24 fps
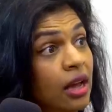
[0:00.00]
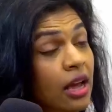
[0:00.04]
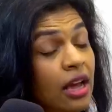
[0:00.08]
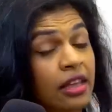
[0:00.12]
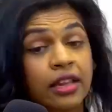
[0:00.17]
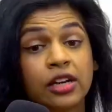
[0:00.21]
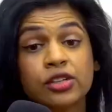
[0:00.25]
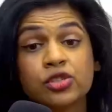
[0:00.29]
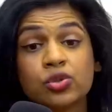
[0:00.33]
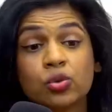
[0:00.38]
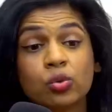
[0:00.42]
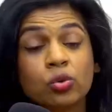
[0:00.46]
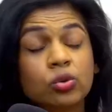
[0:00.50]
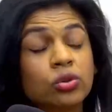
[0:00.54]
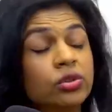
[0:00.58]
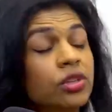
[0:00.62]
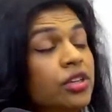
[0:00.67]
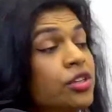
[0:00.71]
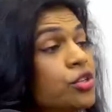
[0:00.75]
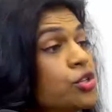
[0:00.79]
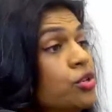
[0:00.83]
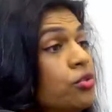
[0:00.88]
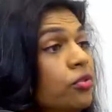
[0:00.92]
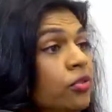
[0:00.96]
And that's all
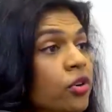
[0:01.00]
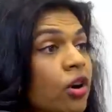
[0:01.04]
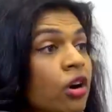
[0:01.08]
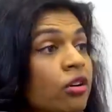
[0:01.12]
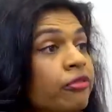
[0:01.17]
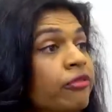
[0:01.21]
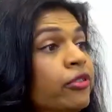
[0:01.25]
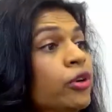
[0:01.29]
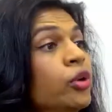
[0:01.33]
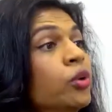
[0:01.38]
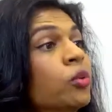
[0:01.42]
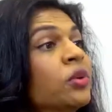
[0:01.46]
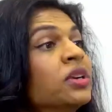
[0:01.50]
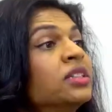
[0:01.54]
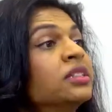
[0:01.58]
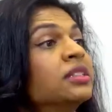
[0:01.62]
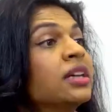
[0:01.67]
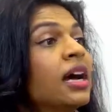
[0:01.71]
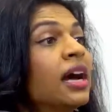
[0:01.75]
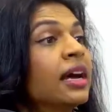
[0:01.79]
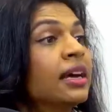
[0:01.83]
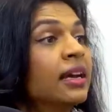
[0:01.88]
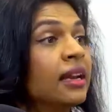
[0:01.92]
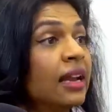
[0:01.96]
that you've got for your
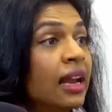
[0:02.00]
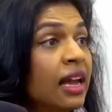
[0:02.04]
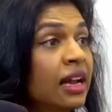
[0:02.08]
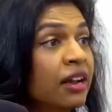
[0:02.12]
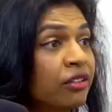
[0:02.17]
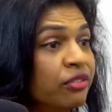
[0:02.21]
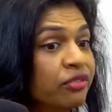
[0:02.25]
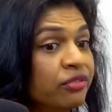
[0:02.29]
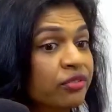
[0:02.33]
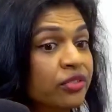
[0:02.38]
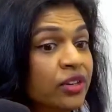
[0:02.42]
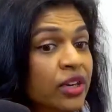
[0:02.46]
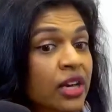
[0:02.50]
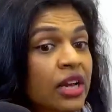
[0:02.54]
entire life.